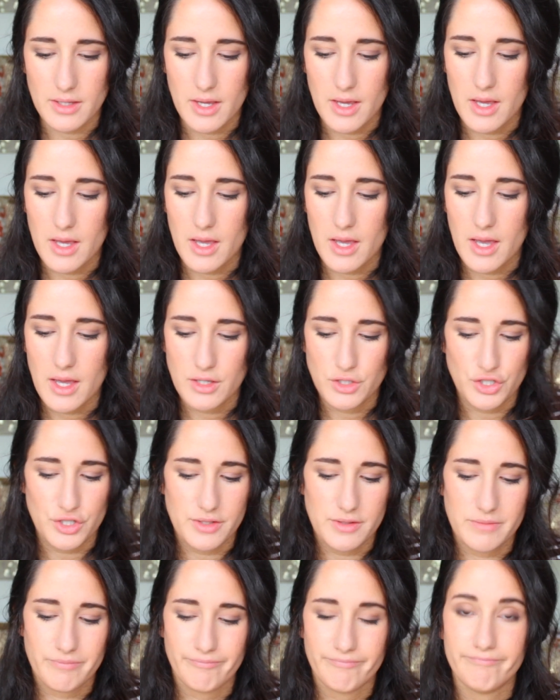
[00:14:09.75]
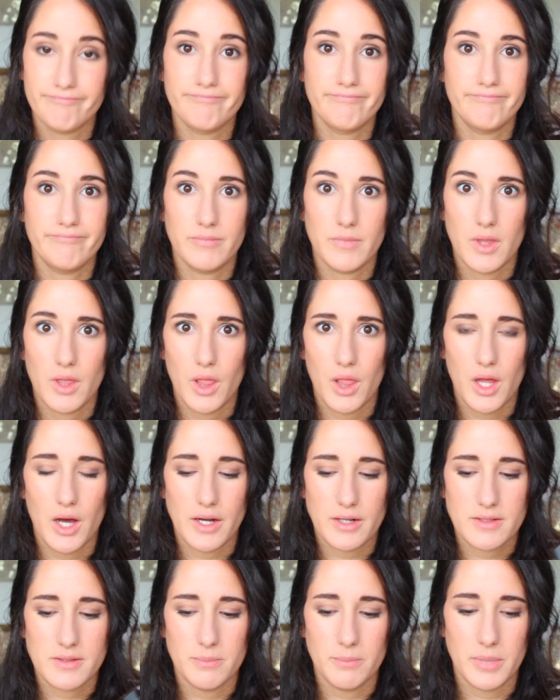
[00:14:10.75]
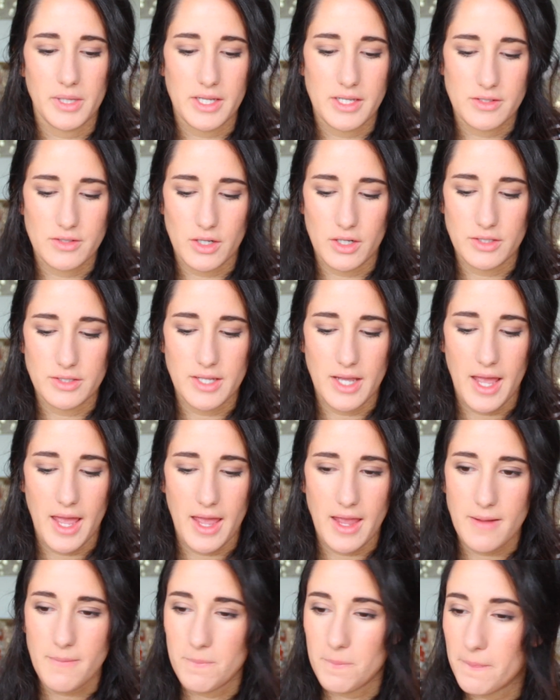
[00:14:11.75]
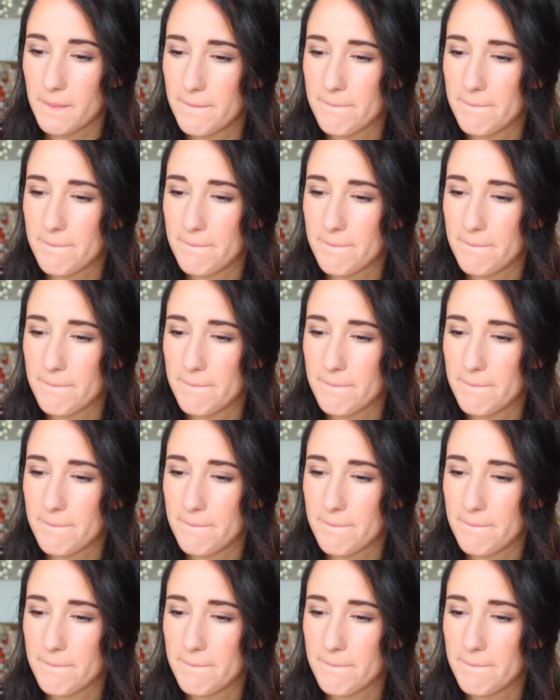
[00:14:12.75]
It just locks in place all day.